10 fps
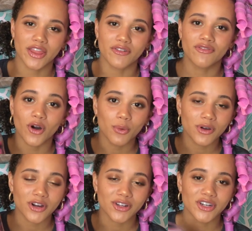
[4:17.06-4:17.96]
the foam
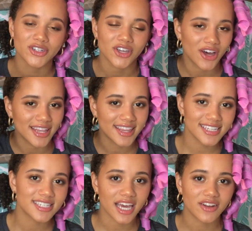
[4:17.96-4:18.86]
curlers on
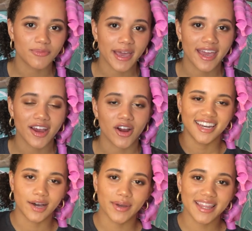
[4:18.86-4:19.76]
this side of my hair.
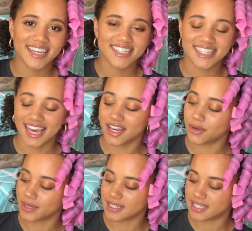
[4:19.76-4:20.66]
Now in this set, you
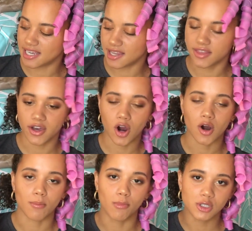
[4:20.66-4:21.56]
can see that there
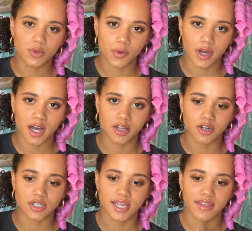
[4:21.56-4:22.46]
are multiple
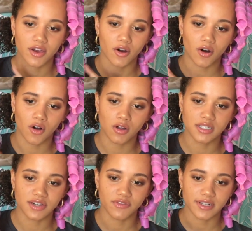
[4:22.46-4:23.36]
colors and they're all
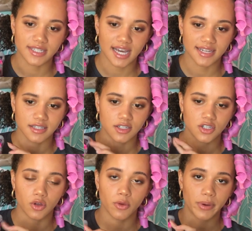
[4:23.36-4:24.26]
different sizes.
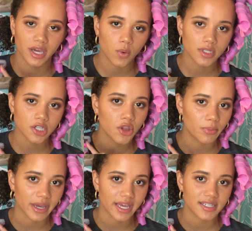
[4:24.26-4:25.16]
So the pink ones are the
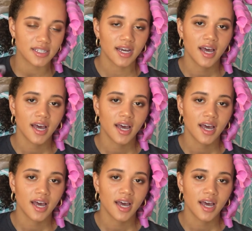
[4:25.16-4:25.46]
biggest.